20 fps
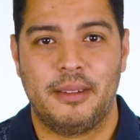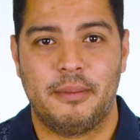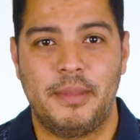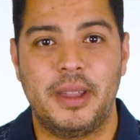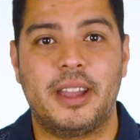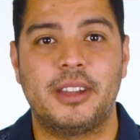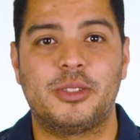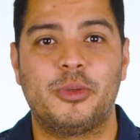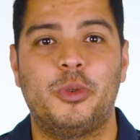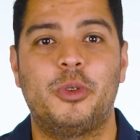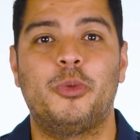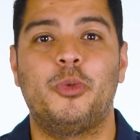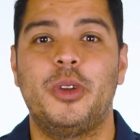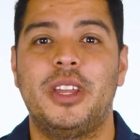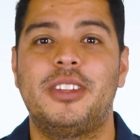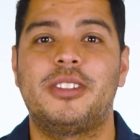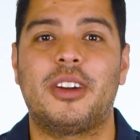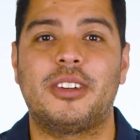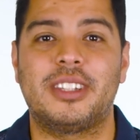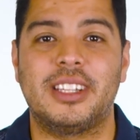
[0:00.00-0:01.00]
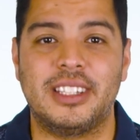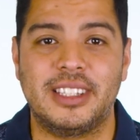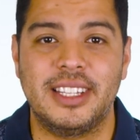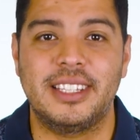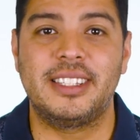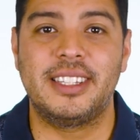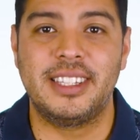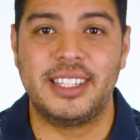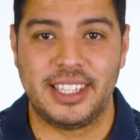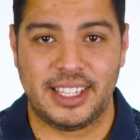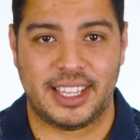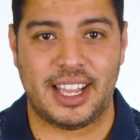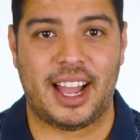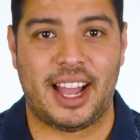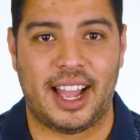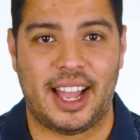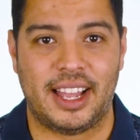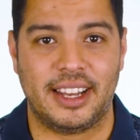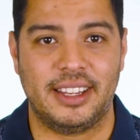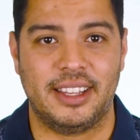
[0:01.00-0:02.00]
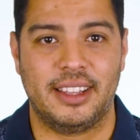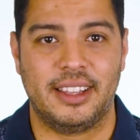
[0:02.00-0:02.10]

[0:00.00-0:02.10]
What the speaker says: Because when we start to listen to God,